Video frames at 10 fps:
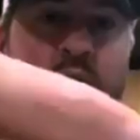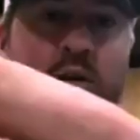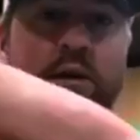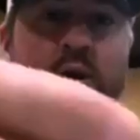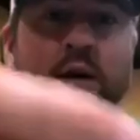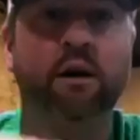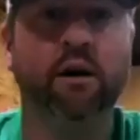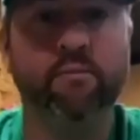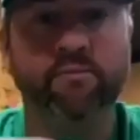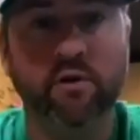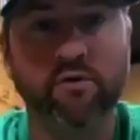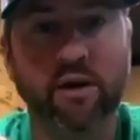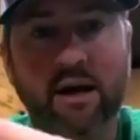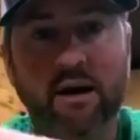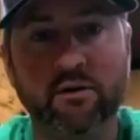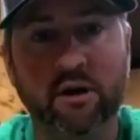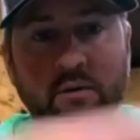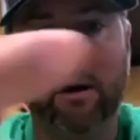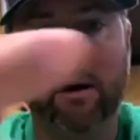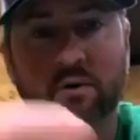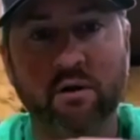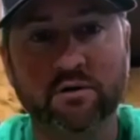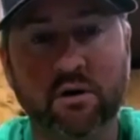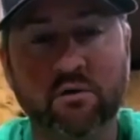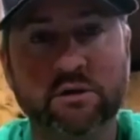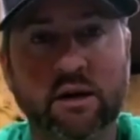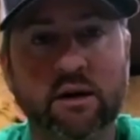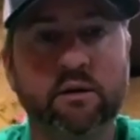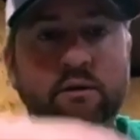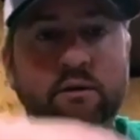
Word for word: it. Um, you thread out, you come out one of those holes there.